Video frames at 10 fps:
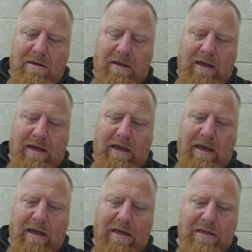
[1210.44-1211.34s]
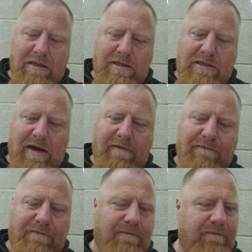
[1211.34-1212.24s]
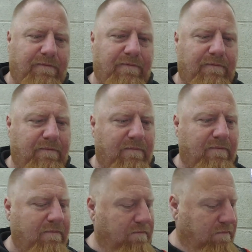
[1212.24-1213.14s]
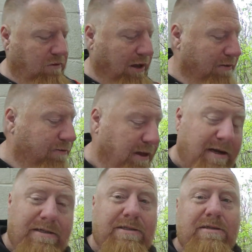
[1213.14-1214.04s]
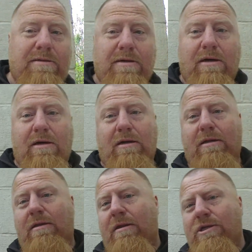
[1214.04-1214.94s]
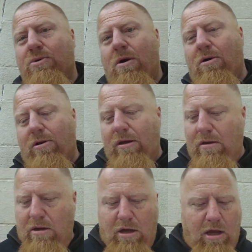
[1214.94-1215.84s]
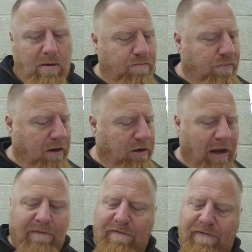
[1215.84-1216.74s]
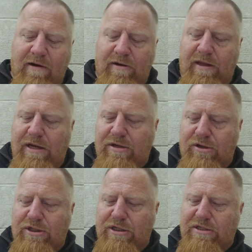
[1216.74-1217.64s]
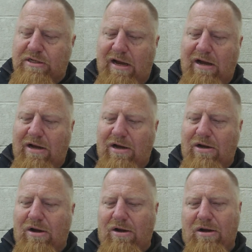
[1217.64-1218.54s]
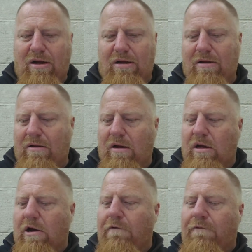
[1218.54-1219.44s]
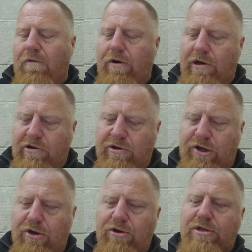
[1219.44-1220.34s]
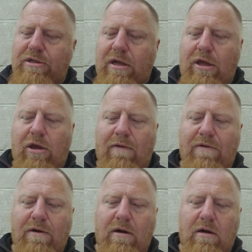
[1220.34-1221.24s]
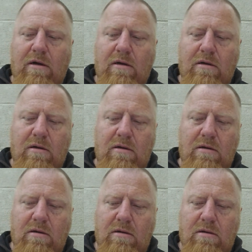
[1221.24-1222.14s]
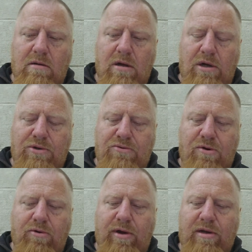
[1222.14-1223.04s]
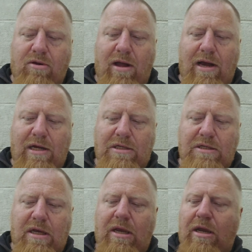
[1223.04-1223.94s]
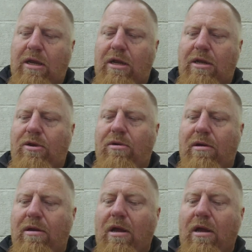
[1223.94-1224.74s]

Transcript: the the stuff like this this quality, but you have to figure these are just uh, for your use. Like you have a, a a druid class, and you